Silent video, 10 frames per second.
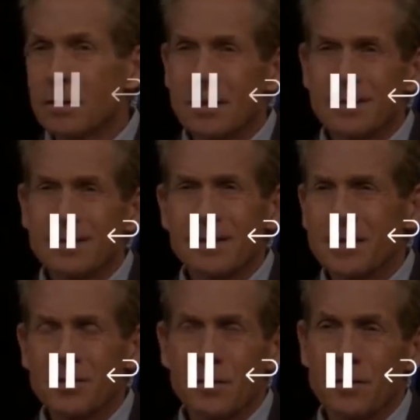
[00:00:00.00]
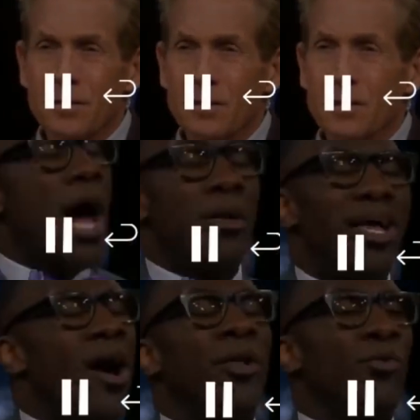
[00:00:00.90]
That's too long. I want to live here.
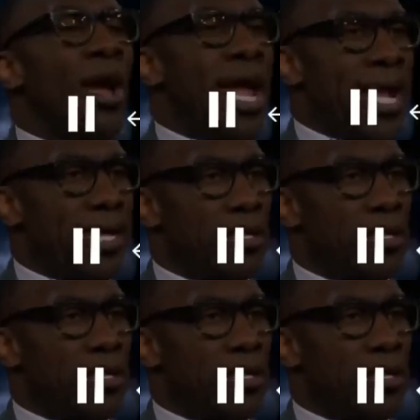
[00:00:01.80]
All the rain.